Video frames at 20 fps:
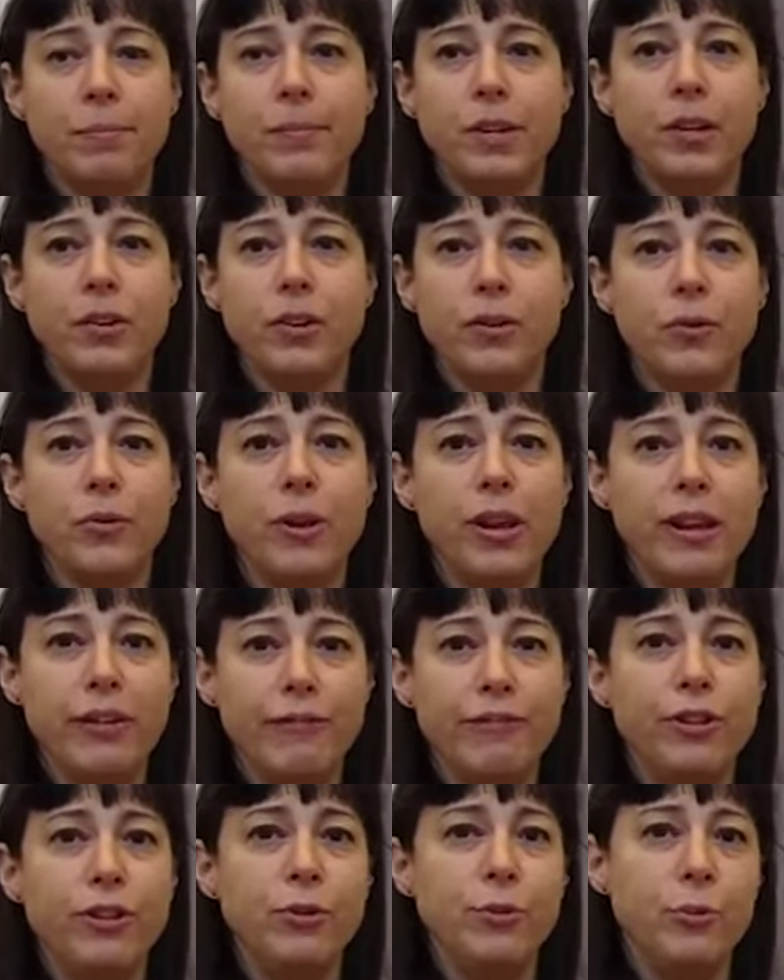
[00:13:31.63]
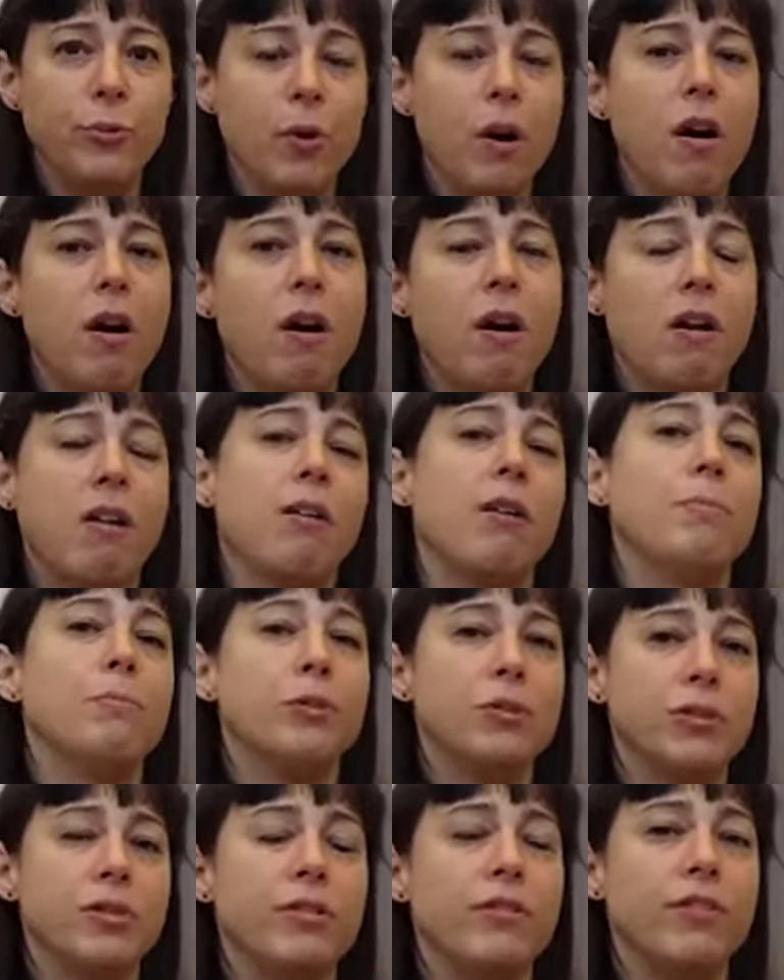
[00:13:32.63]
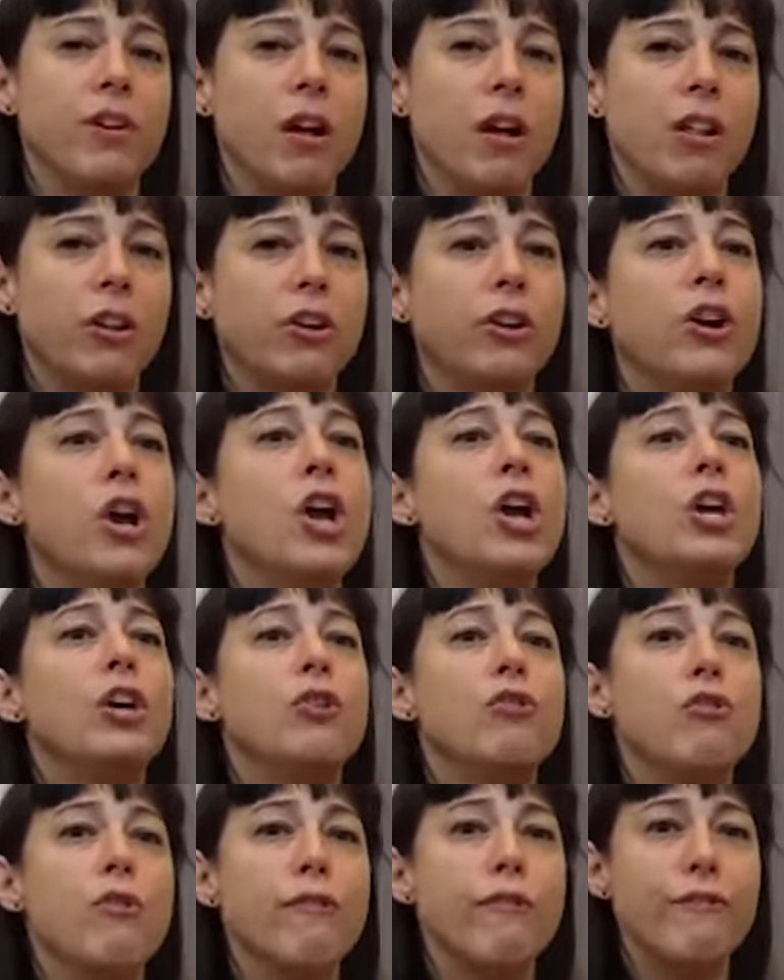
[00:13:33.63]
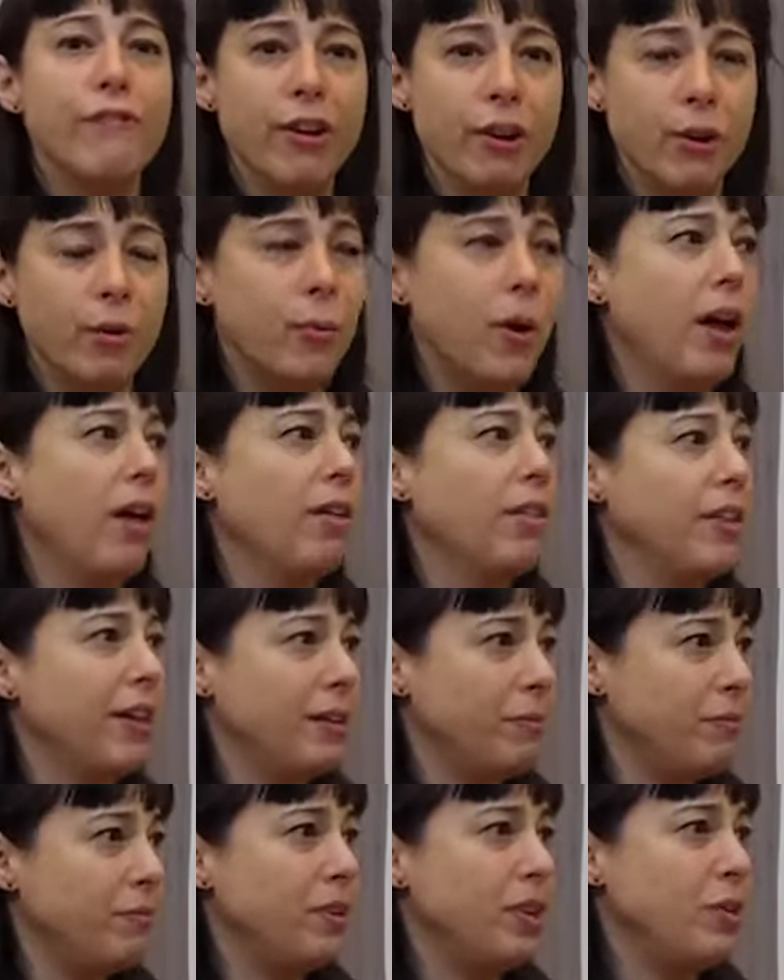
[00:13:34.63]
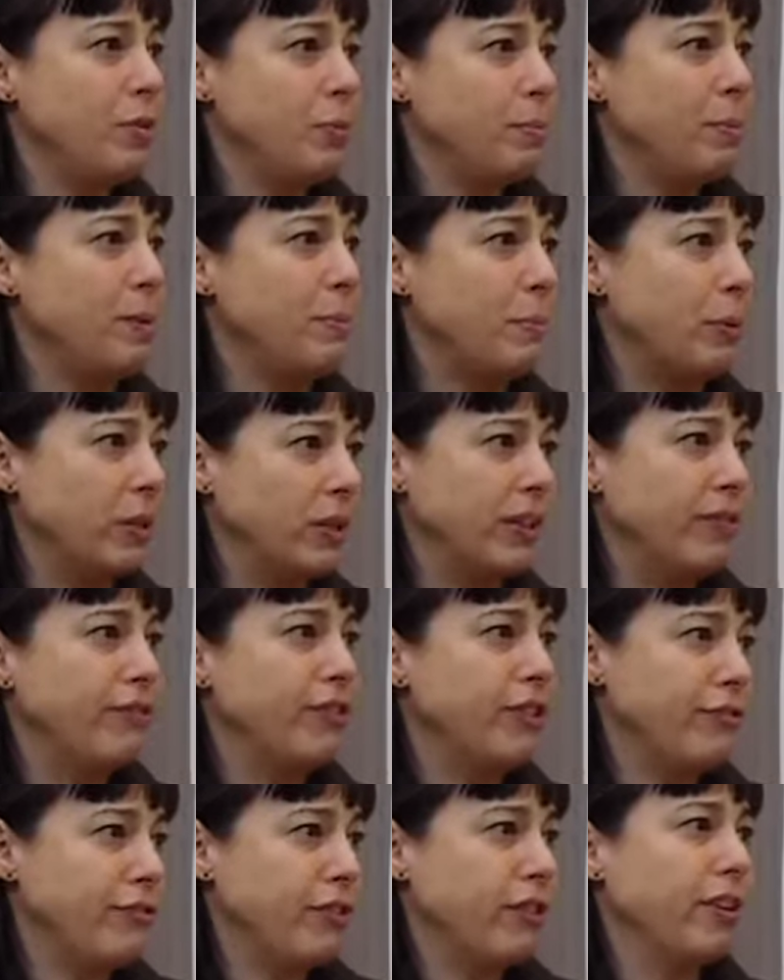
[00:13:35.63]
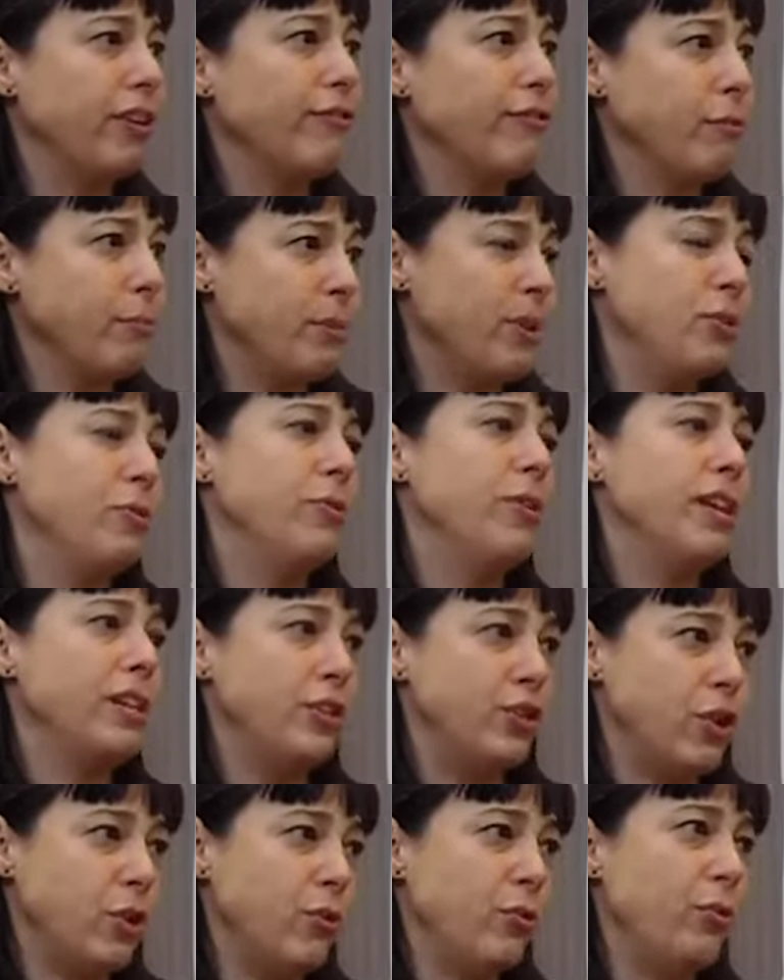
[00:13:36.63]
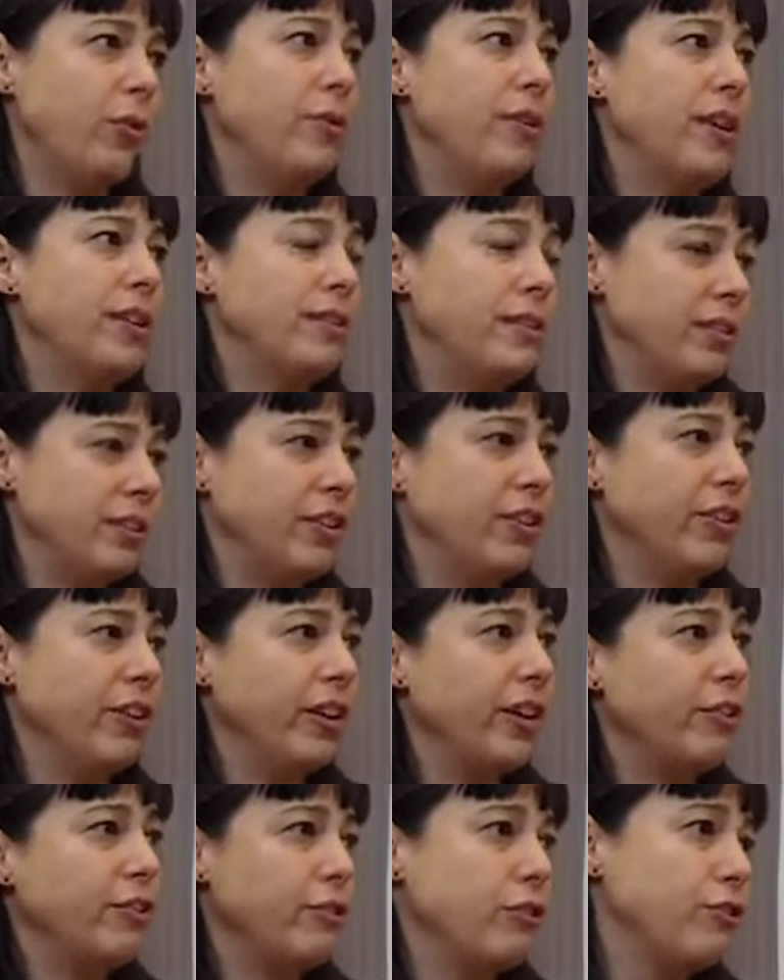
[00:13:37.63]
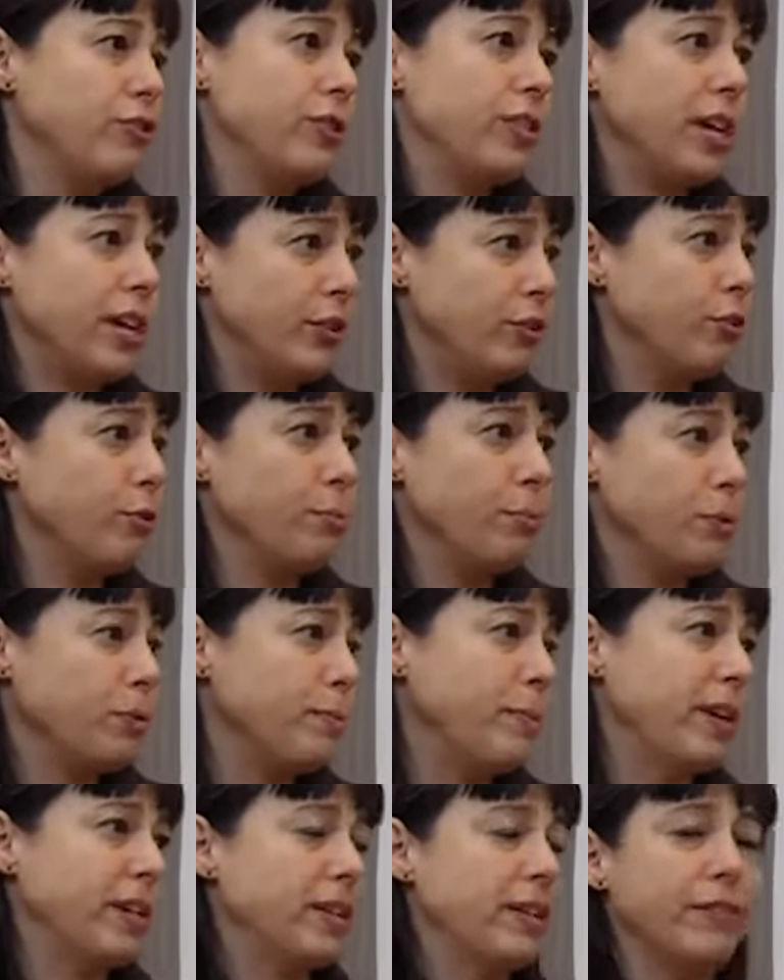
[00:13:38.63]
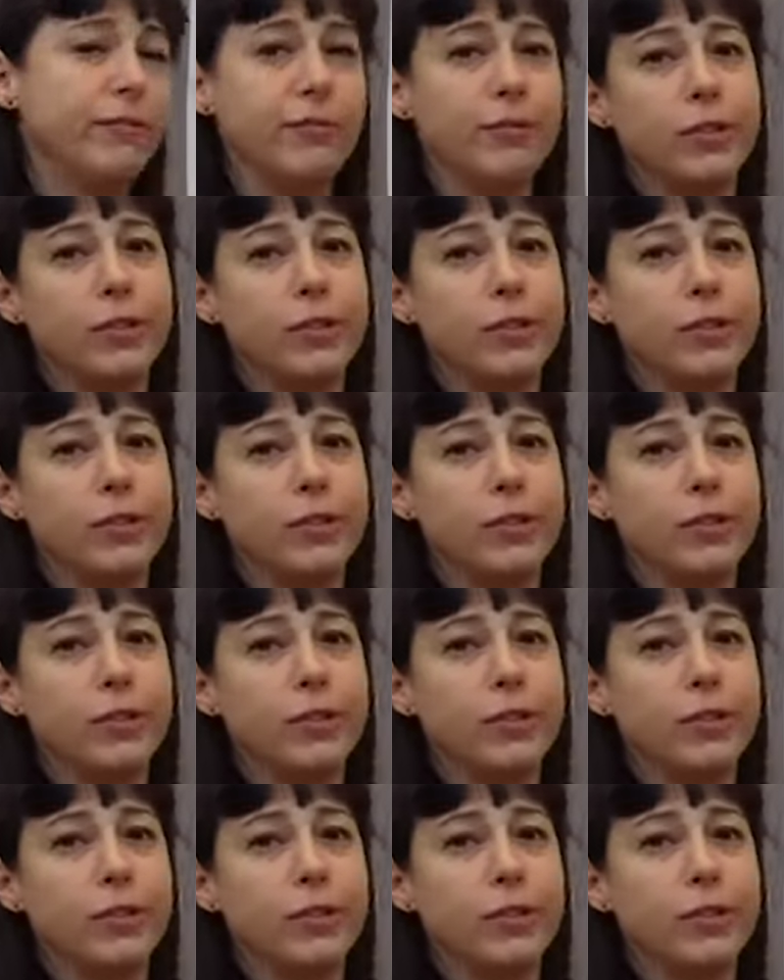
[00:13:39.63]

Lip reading: You know, if you are a person of color, you know very well that, you know, people live differently from you. They don't necessarily understand your perspective.